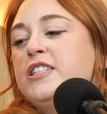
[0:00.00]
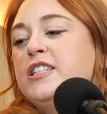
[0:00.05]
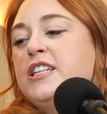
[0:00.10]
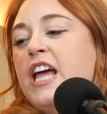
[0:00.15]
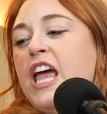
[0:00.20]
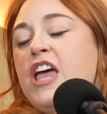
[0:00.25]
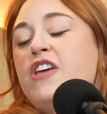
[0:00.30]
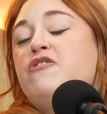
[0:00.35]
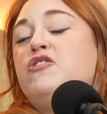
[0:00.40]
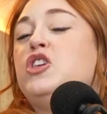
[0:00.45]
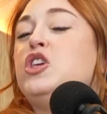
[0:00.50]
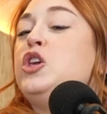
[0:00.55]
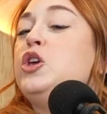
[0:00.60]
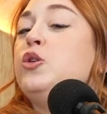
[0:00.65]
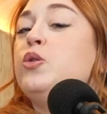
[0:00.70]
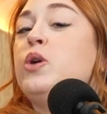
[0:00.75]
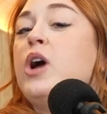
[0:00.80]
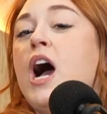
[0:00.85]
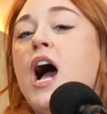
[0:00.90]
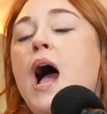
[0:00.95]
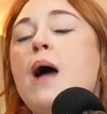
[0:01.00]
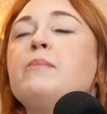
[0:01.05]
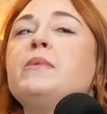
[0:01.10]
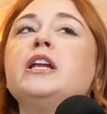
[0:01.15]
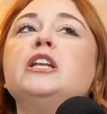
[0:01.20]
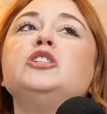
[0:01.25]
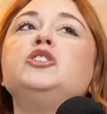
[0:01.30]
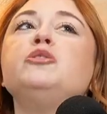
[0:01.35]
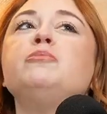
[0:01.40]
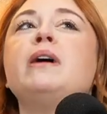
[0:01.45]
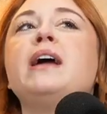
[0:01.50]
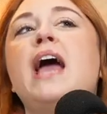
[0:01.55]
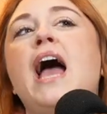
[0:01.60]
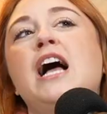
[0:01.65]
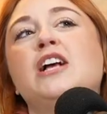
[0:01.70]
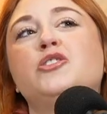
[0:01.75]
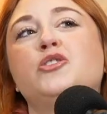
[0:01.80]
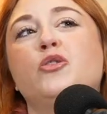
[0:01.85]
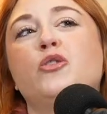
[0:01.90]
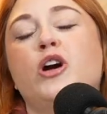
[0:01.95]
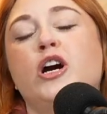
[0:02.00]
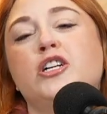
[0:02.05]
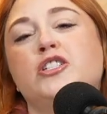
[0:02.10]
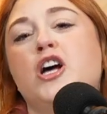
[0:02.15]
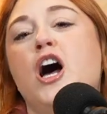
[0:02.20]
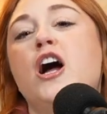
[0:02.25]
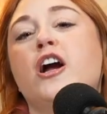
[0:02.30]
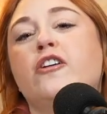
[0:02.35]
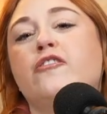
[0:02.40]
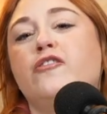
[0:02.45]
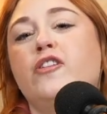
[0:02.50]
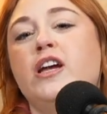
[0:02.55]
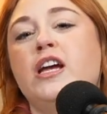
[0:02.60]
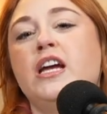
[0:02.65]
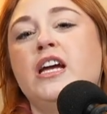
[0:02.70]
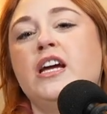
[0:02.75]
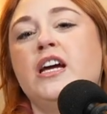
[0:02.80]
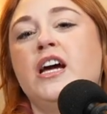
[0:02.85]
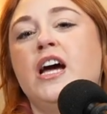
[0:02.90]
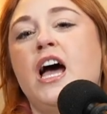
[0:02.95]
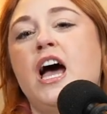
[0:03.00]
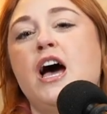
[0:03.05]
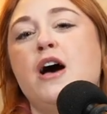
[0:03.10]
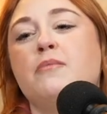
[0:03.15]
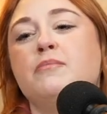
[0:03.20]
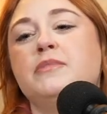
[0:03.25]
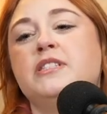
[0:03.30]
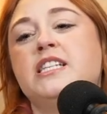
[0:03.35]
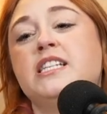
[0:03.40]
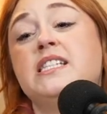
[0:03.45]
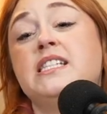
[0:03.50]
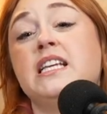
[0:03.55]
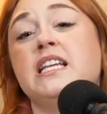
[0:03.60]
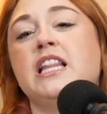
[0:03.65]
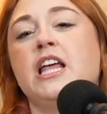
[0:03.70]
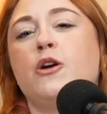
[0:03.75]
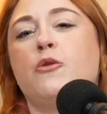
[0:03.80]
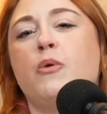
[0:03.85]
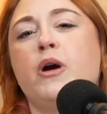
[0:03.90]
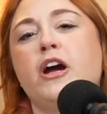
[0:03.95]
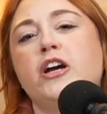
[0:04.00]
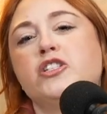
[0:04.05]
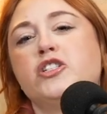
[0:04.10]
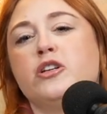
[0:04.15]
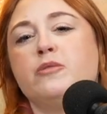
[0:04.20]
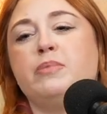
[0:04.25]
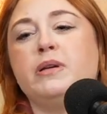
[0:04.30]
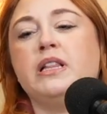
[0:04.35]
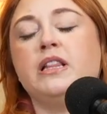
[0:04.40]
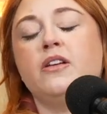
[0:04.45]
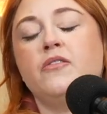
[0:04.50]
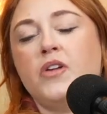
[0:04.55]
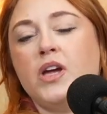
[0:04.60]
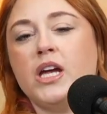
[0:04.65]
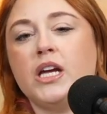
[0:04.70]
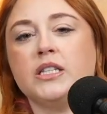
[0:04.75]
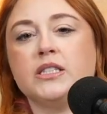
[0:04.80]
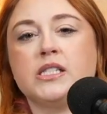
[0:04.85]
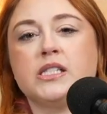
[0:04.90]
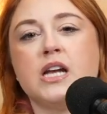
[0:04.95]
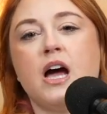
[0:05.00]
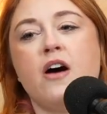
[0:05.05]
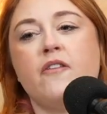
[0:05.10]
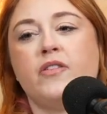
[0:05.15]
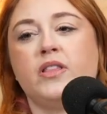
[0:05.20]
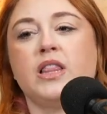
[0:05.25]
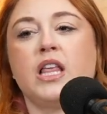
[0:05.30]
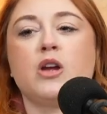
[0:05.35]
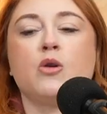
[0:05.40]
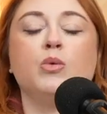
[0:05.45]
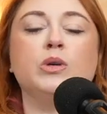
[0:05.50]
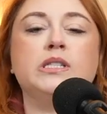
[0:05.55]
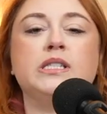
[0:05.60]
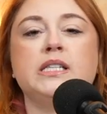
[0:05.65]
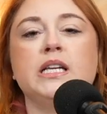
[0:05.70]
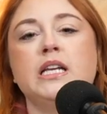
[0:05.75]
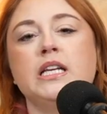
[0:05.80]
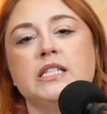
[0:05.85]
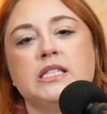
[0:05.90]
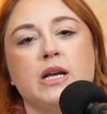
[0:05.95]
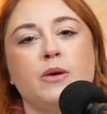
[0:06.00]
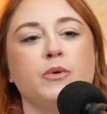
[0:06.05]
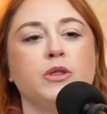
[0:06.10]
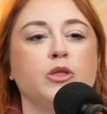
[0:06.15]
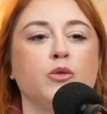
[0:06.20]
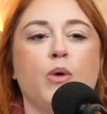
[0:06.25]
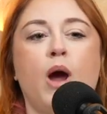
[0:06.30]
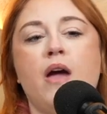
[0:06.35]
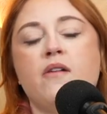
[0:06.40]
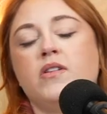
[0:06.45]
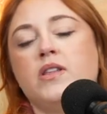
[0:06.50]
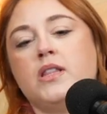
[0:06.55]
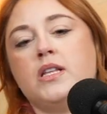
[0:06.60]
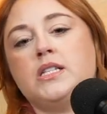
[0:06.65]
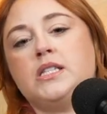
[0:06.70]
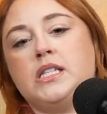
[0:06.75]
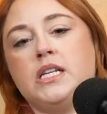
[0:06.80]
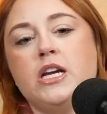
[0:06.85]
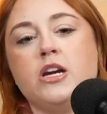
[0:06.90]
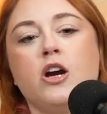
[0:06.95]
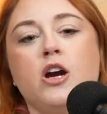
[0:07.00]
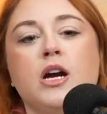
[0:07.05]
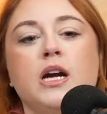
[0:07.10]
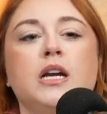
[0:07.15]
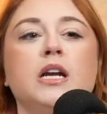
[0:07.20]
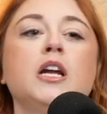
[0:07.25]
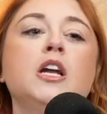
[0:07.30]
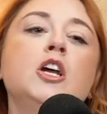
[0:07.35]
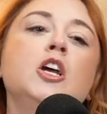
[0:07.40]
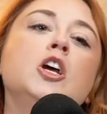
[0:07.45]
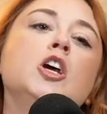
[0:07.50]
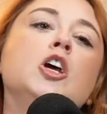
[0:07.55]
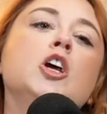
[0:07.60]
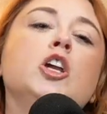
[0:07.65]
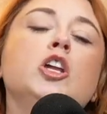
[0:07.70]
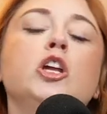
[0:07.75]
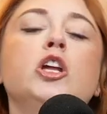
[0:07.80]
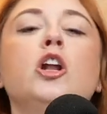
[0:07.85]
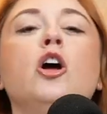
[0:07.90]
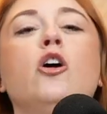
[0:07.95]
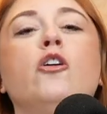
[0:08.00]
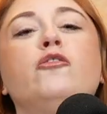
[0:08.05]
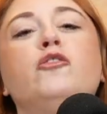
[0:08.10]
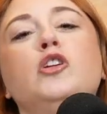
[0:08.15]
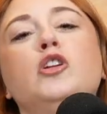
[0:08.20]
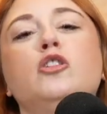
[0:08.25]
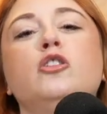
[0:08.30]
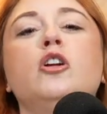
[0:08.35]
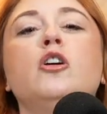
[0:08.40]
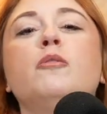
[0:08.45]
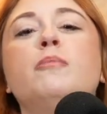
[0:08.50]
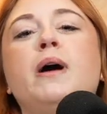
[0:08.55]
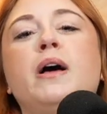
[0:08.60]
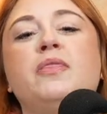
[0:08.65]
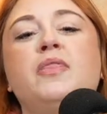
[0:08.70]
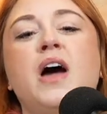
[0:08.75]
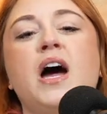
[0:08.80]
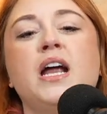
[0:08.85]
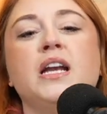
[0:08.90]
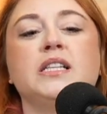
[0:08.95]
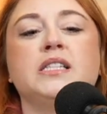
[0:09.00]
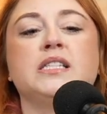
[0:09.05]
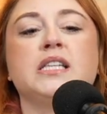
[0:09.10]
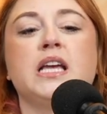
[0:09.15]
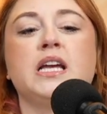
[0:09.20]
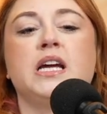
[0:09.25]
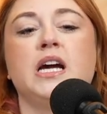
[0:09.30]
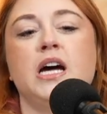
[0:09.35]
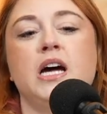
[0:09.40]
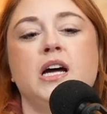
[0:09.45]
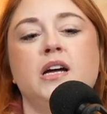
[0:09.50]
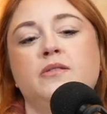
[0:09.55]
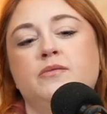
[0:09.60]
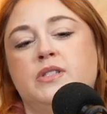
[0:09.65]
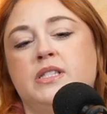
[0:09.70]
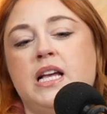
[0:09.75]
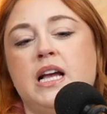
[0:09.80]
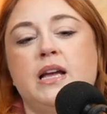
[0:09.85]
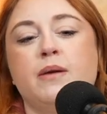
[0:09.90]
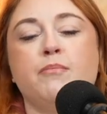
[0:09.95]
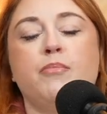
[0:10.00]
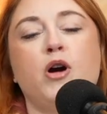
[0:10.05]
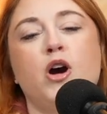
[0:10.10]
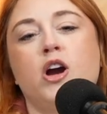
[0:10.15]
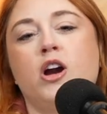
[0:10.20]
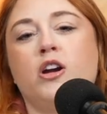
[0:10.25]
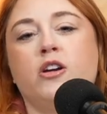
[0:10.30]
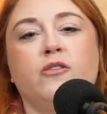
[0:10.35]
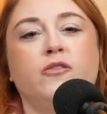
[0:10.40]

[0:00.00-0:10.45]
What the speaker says: if I'm going to do my astrocartography to see like where I should be living and stuff, and like what cities I would thrive in this year. And, you know, if you don't know about that, it's like a different part